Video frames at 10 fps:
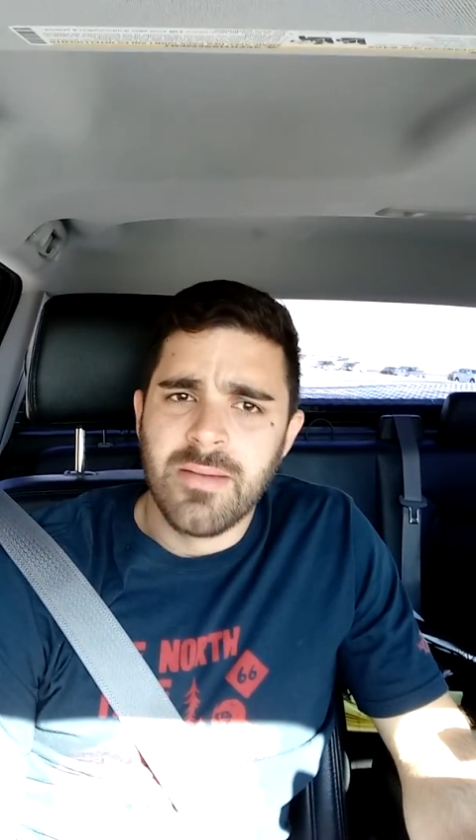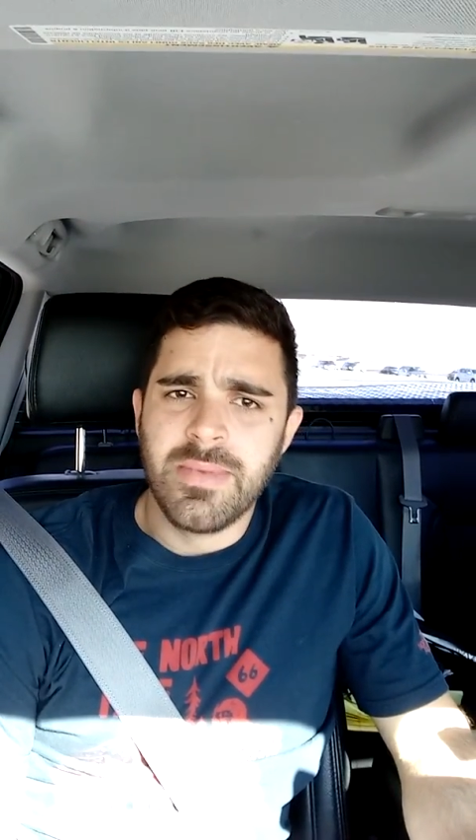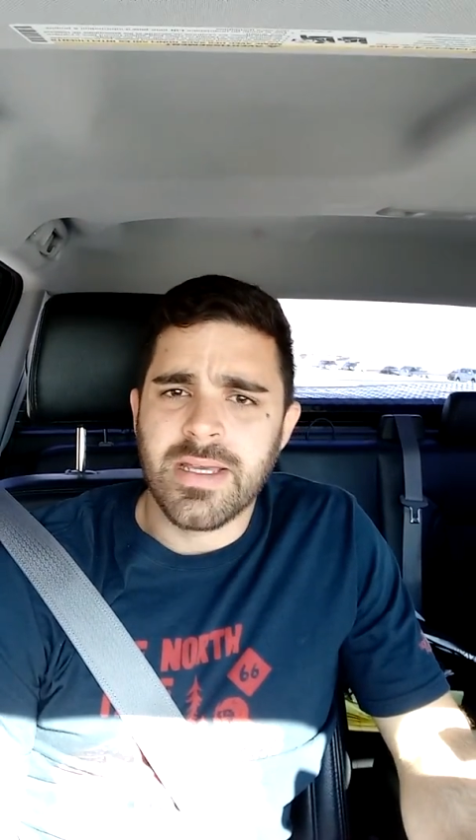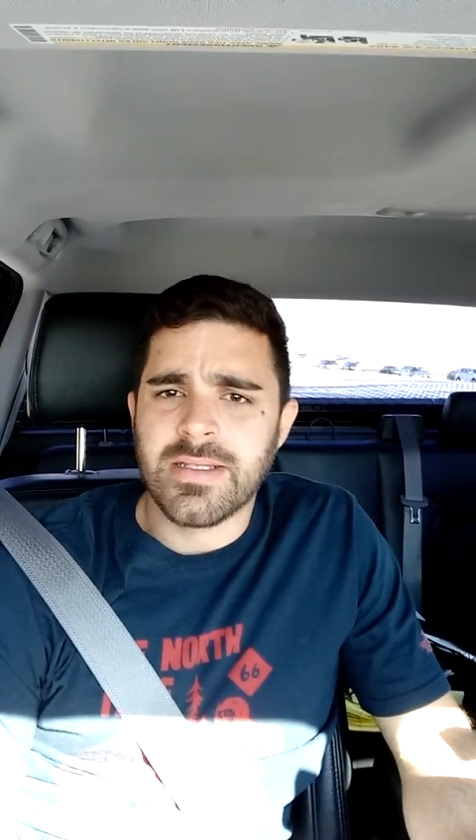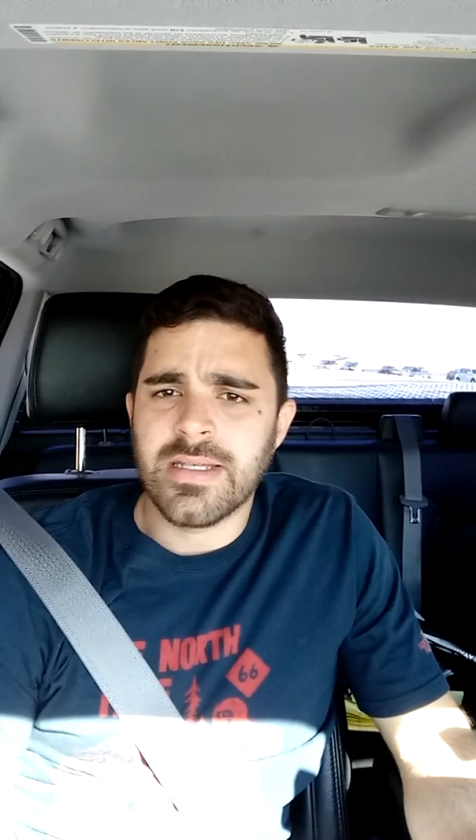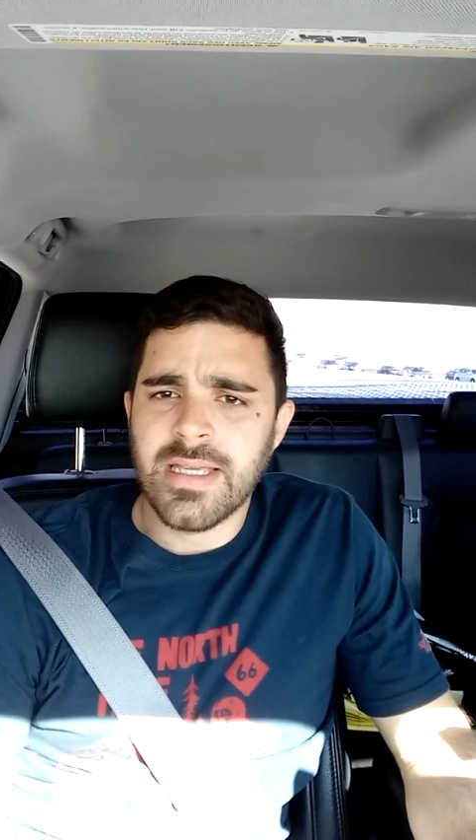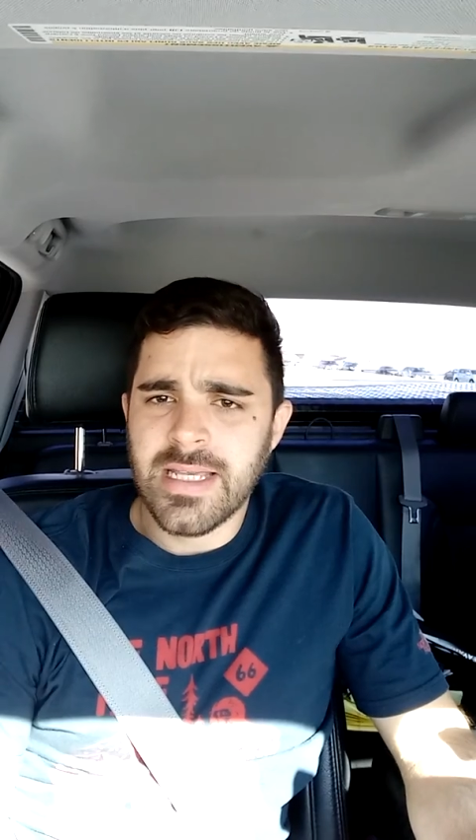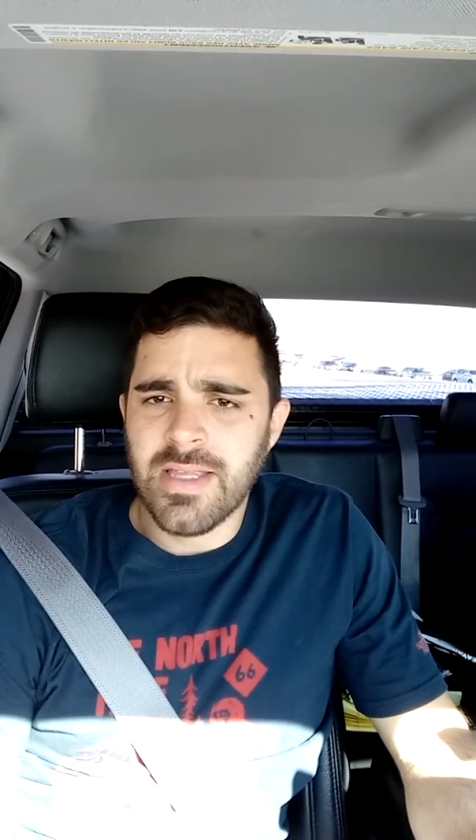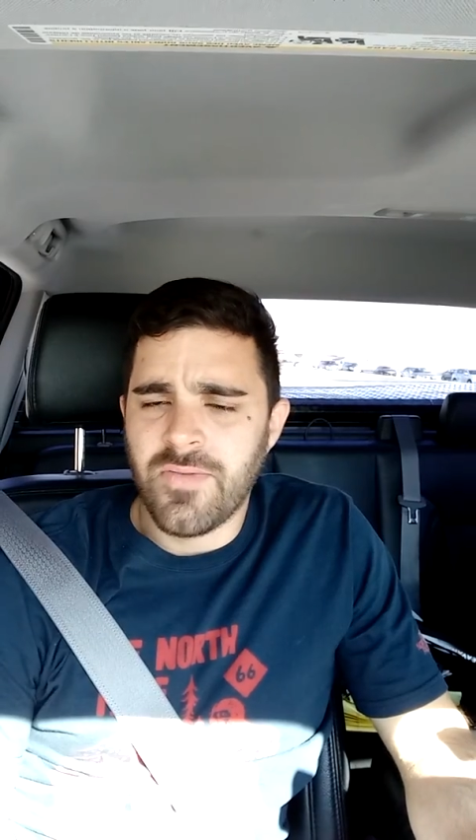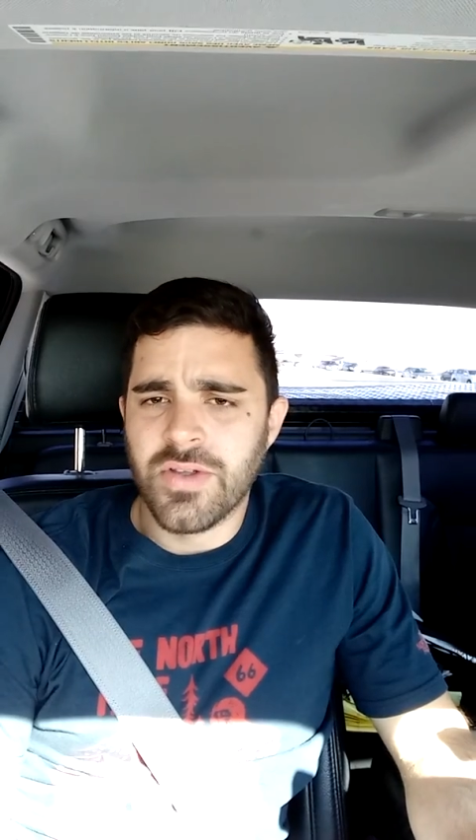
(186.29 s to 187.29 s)
because
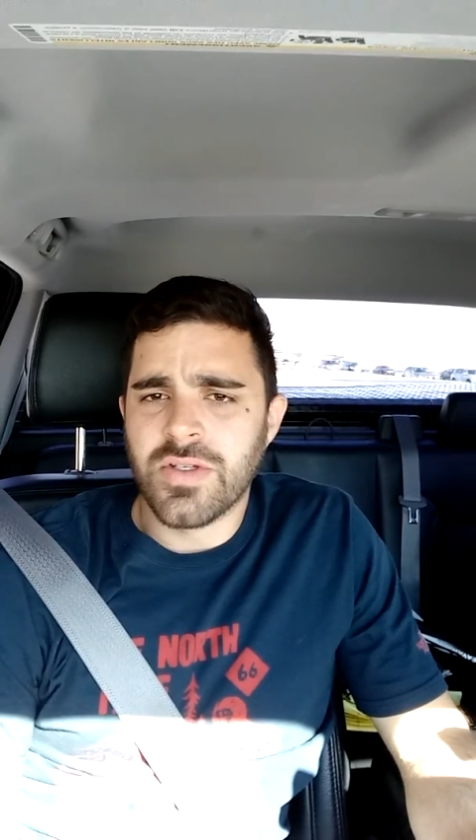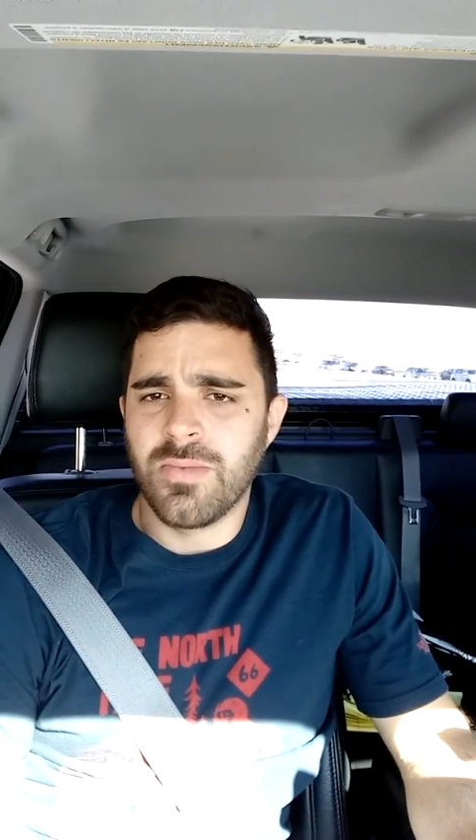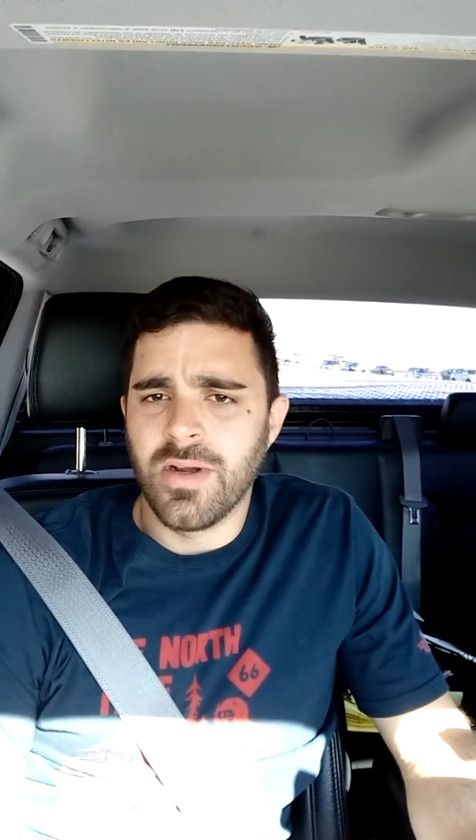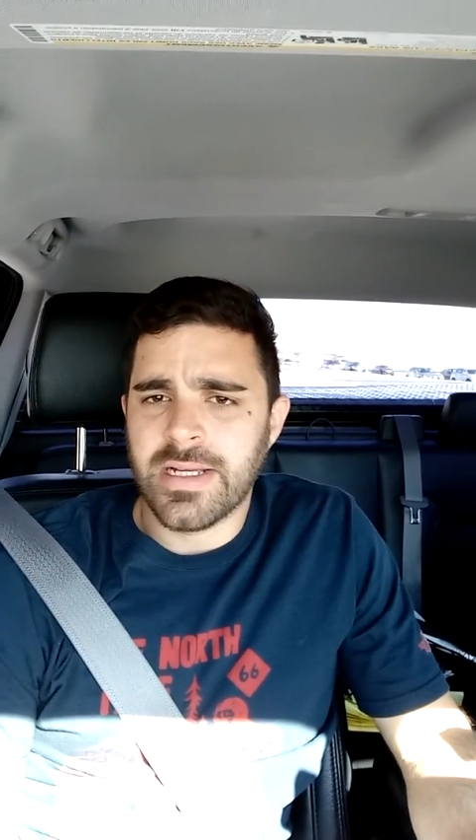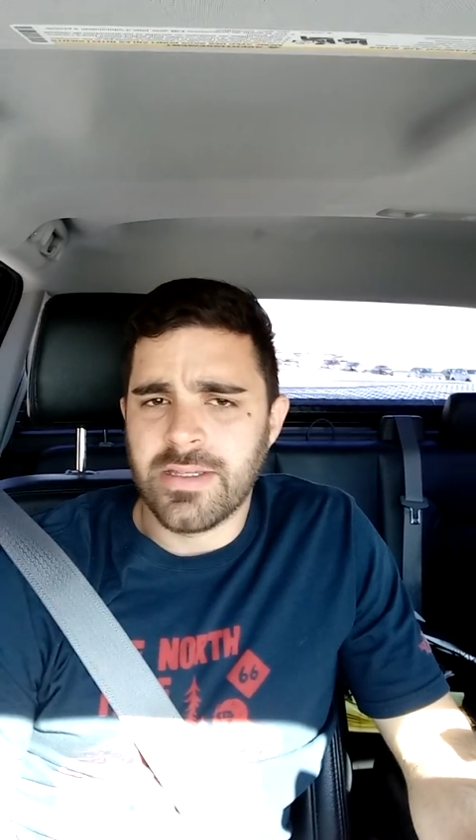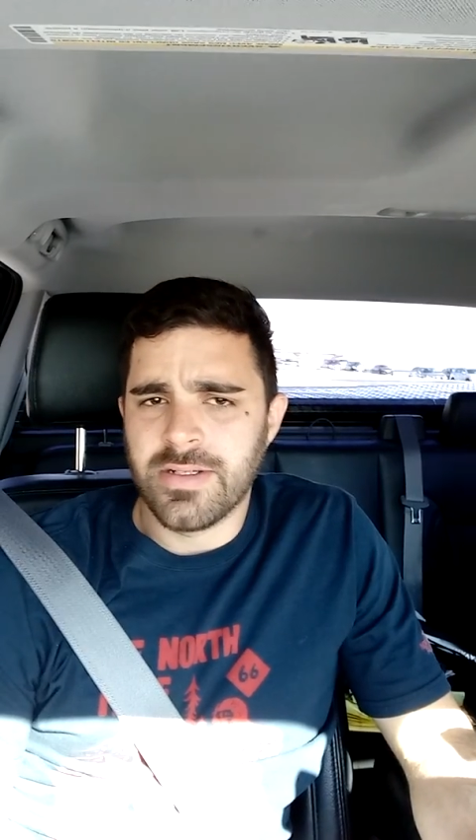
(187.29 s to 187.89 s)
in the futures market